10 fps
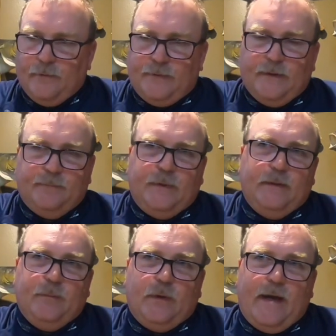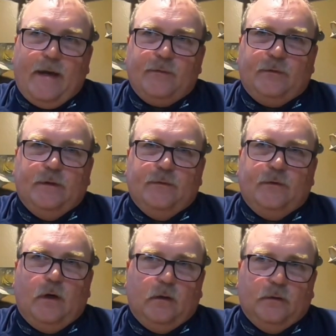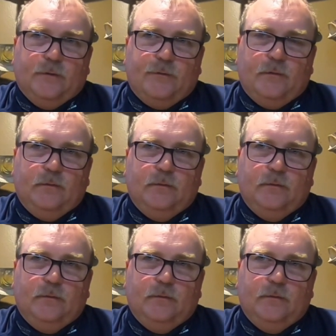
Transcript: thing people ask is colors.